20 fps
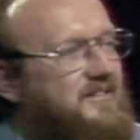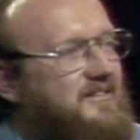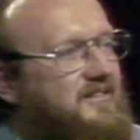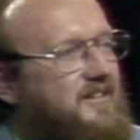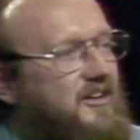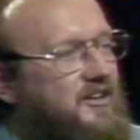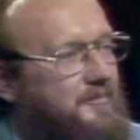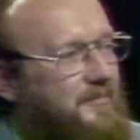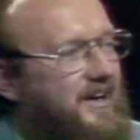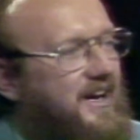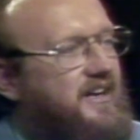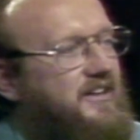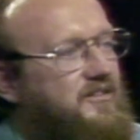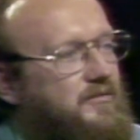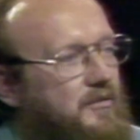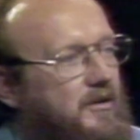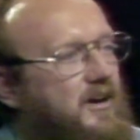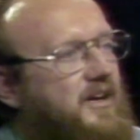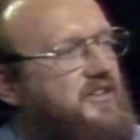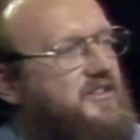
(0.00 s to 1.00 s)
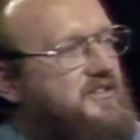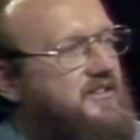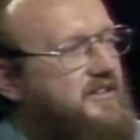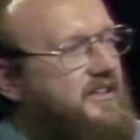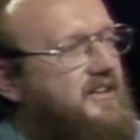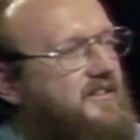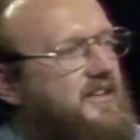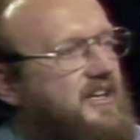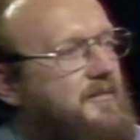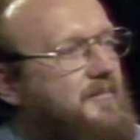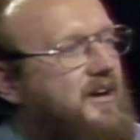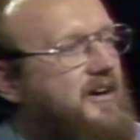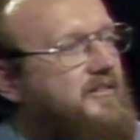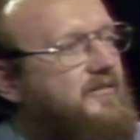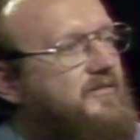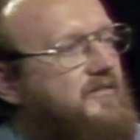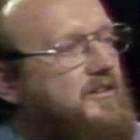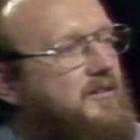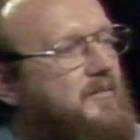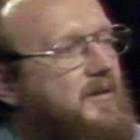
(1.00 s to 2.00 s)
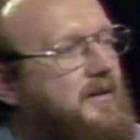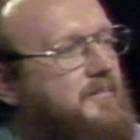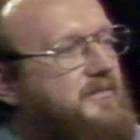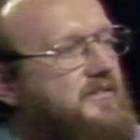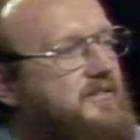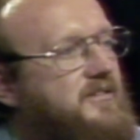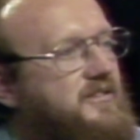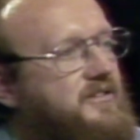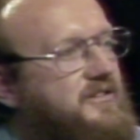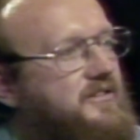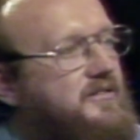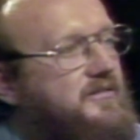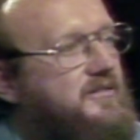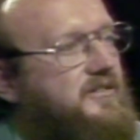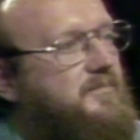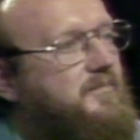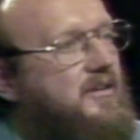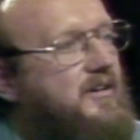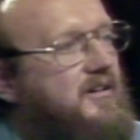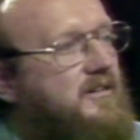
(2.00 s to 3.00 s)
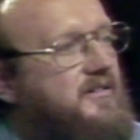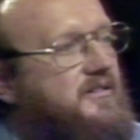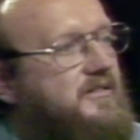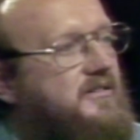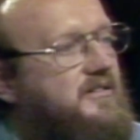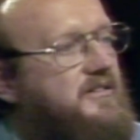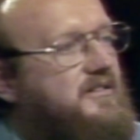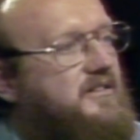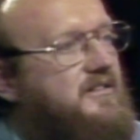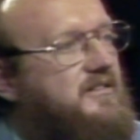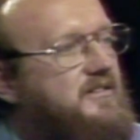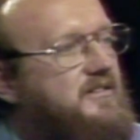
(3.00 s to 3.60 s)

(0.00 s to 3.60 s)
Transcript: hung back and watched, and they came out in firm opposition to his policy.